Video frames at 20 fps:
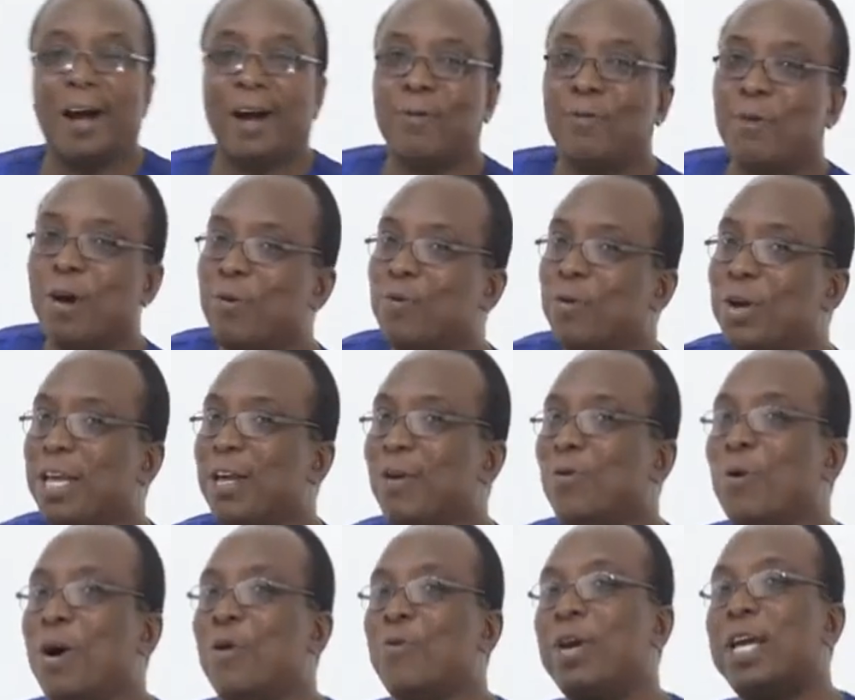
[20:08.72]

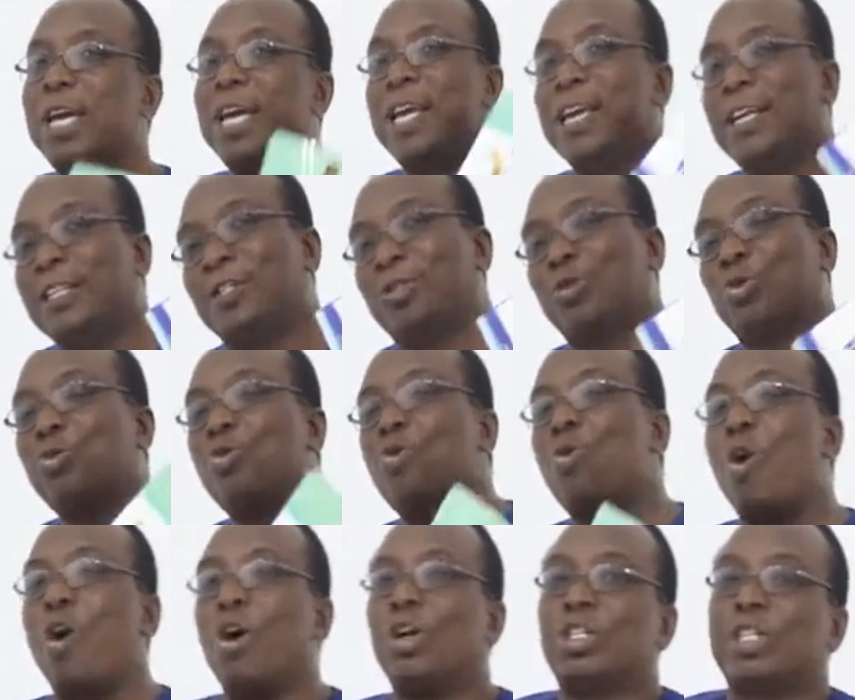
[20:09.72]
when we hit
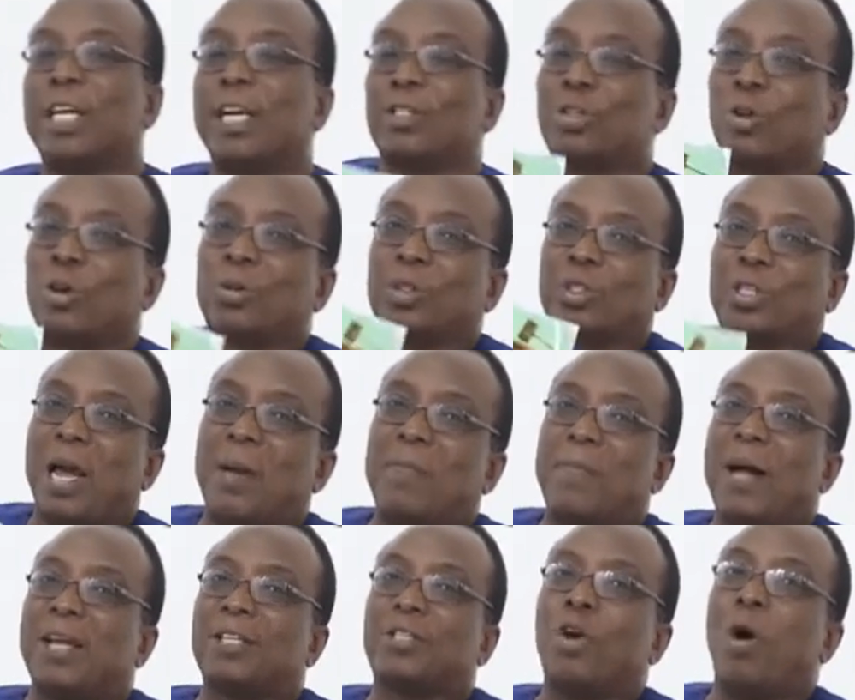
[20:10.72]
200
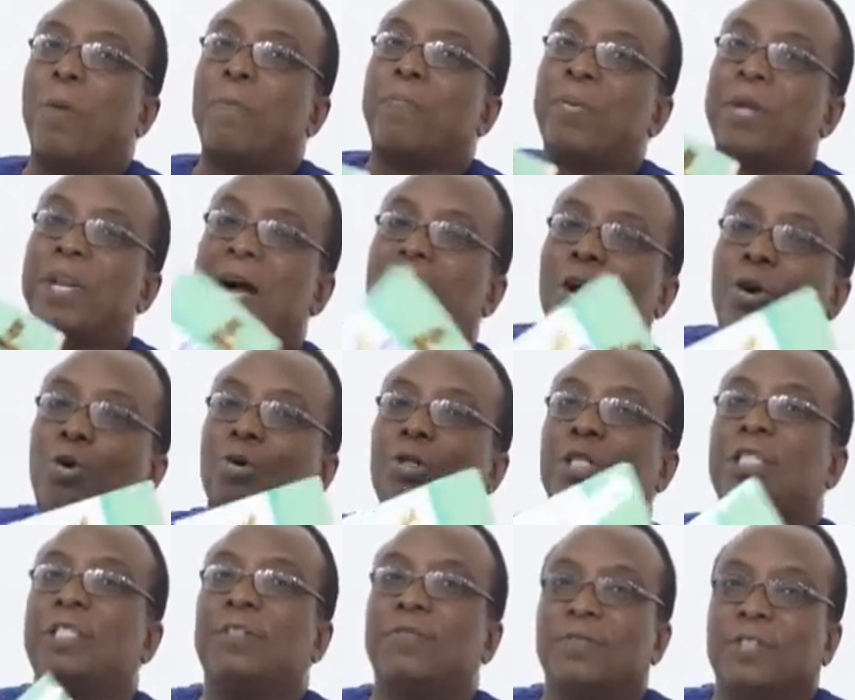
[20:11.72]
subscribers on Pinnacle
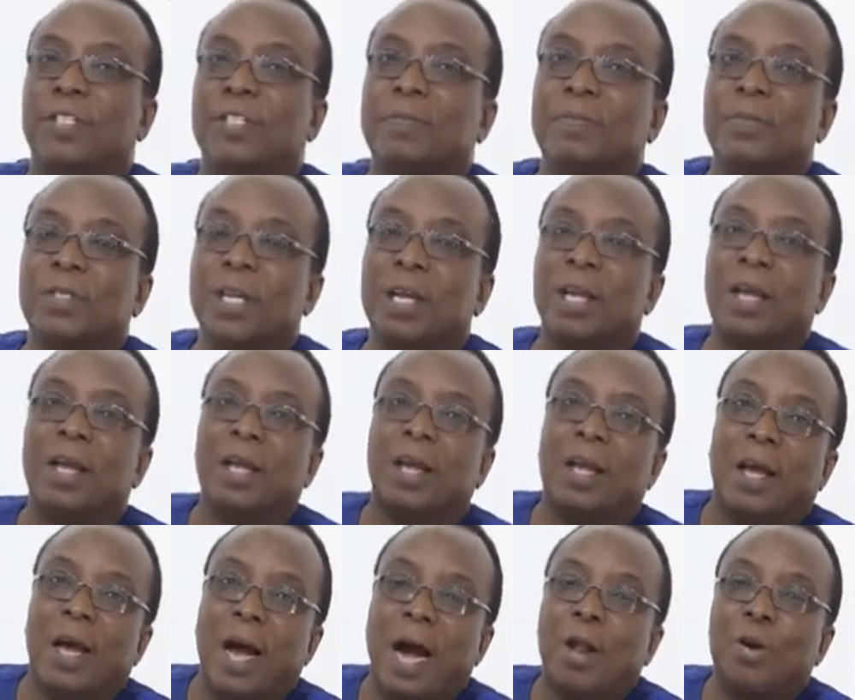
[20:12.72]
TV.
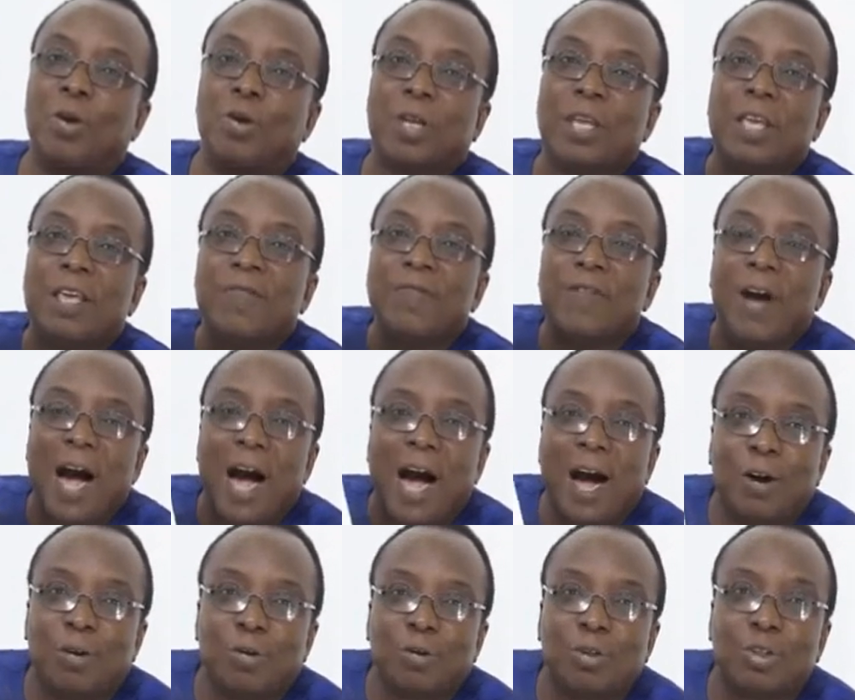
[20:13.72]
I will give
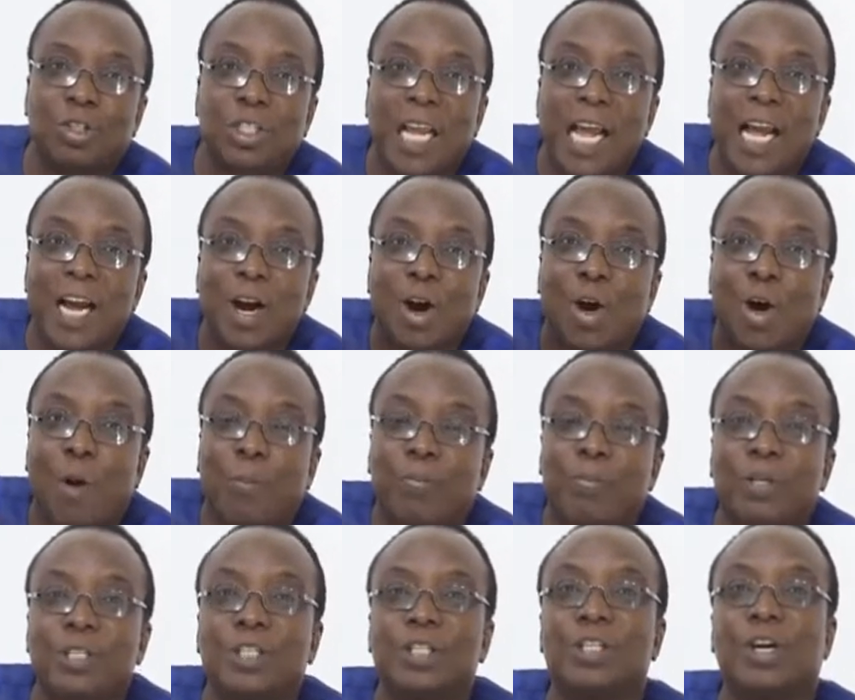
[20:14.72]
out 10
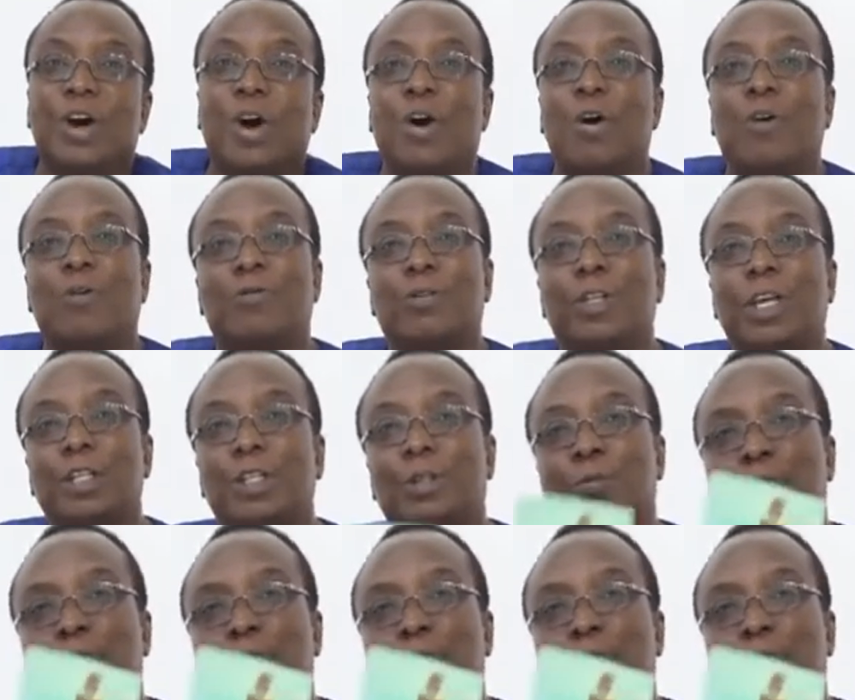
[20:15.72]
copies of this